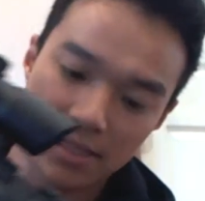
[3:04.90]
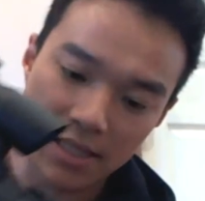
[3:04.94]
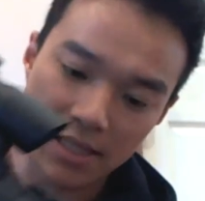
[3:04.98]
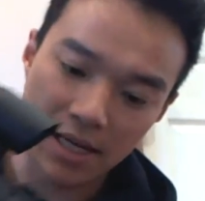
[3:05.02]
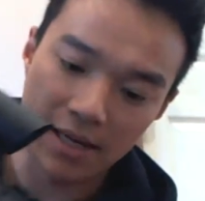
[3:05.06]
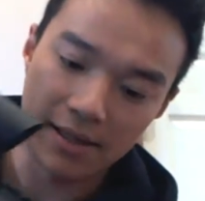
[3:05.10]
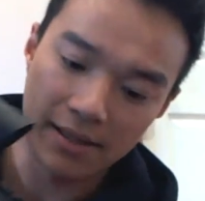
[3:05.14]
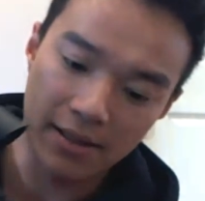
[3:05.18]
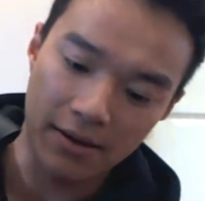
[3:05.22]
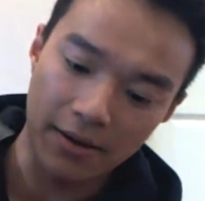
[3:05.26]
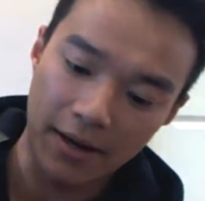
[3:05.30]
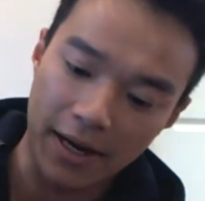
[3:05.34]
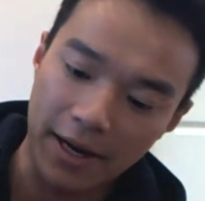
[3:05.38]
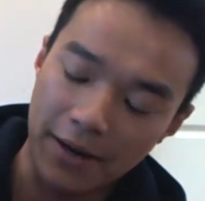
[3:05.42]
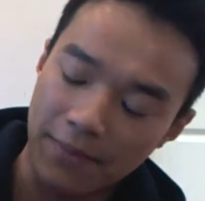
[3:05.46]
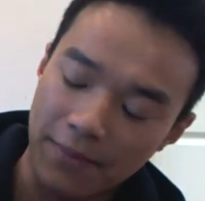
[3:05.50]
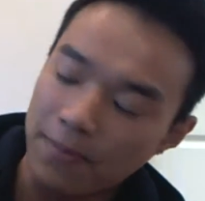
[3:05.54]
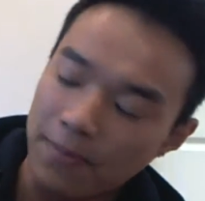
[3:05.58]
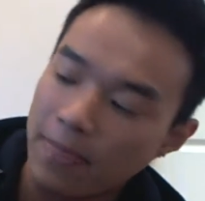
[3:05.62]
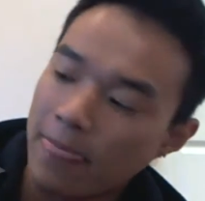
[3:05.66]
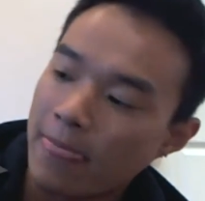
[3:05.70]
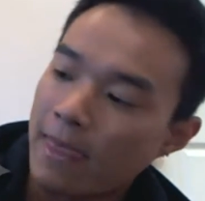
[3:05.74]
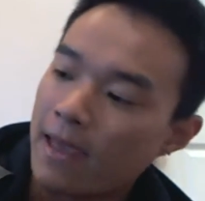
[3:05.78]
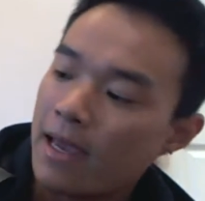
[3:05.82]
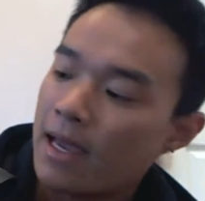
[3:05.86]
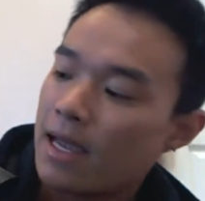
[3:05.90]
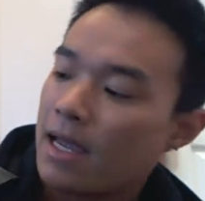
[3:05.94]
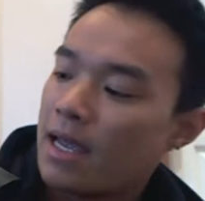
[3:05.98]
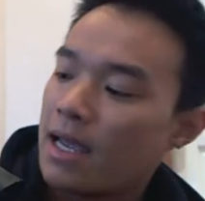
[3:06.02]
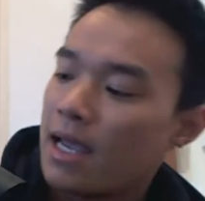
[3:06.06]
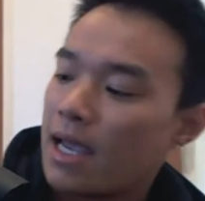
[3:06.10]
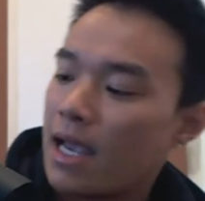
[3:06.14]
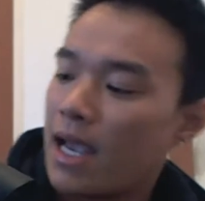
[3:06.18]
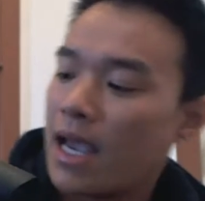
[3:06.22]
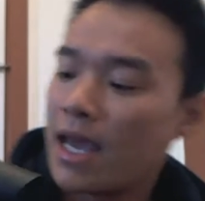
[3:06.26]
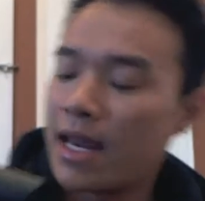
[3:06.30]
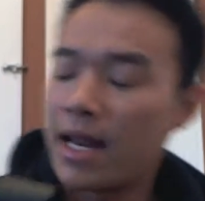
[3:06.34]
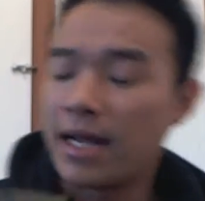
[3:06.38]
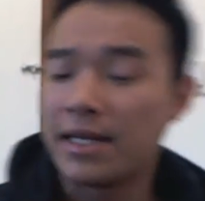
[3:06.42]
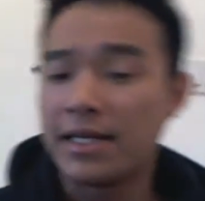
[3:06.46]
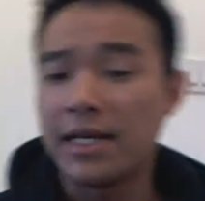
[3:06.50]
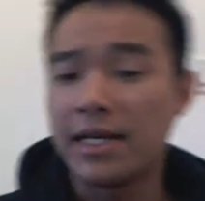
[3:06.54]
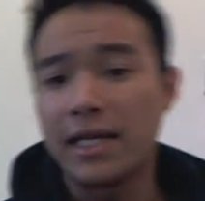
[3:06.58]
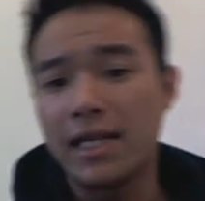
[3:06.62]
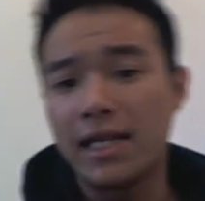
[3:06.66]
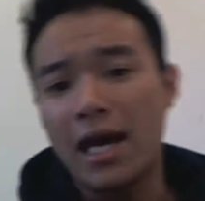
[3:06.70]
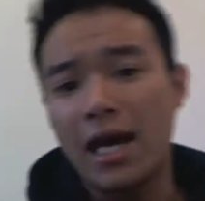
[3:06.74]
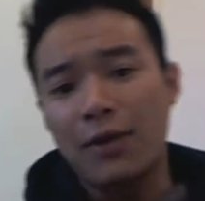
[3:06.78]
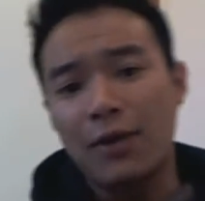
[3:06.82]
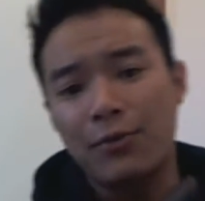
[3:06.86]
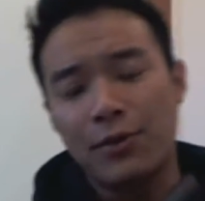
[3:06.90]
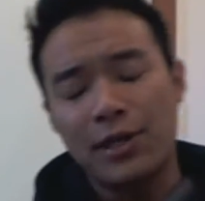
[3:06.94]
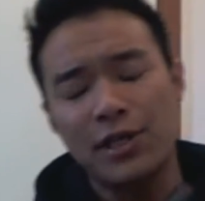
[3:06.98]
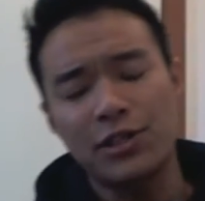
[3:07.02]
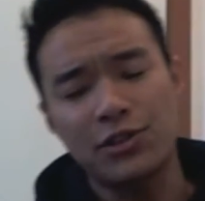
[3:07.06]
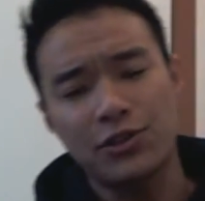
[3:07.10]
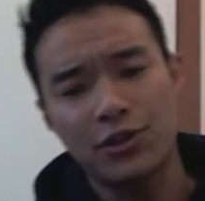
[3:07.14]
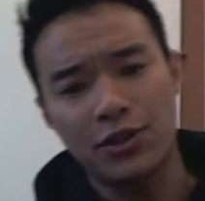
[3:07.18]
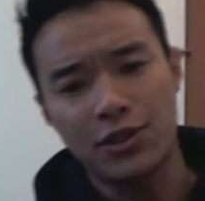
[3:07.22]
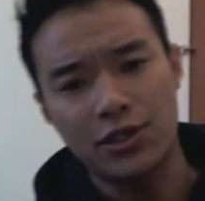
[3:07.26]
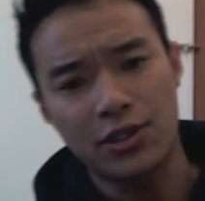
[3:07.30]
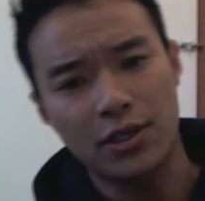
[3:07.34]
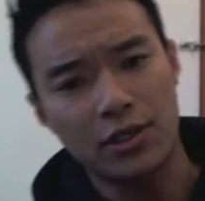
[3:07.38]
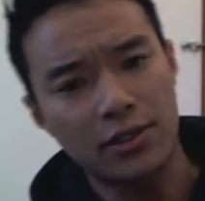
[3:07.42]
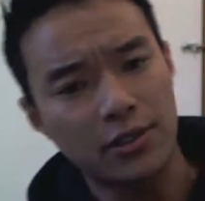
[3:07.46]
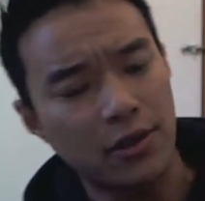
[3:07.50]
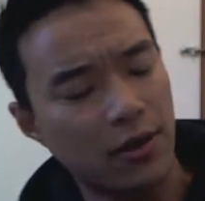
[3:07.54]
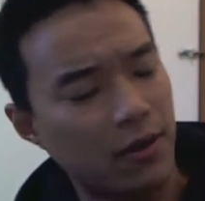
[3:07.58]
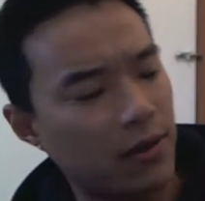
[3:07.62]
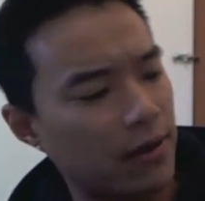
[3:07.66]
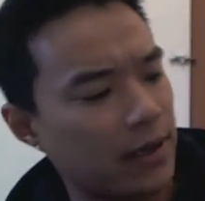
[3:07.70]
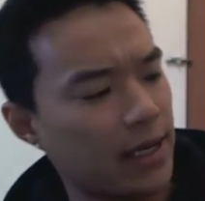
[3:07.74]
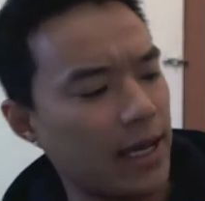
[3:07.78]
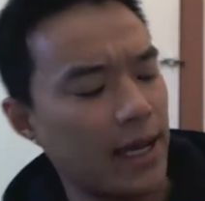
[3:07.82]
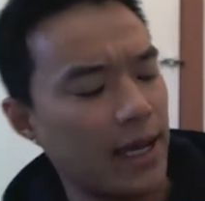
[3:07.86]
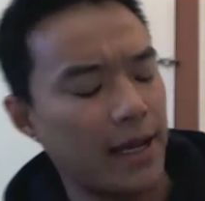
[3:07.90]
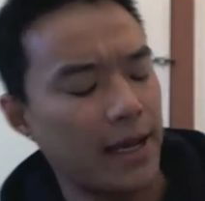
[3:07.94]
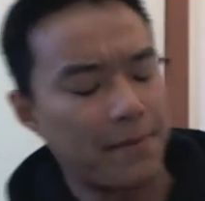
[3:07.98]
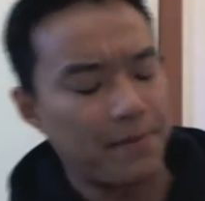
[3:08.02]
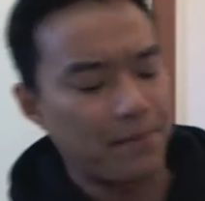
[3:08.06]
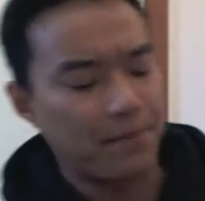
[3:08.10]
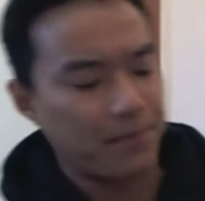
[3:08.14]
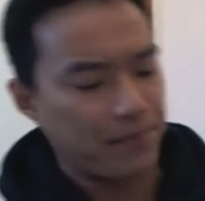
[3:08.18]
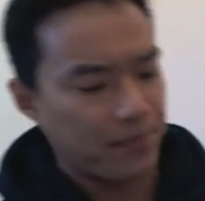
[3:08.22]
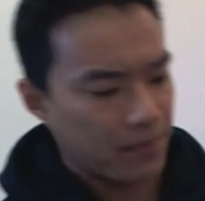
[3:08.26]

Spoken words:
this gun. All right. And I did a lot of research. Also, okay,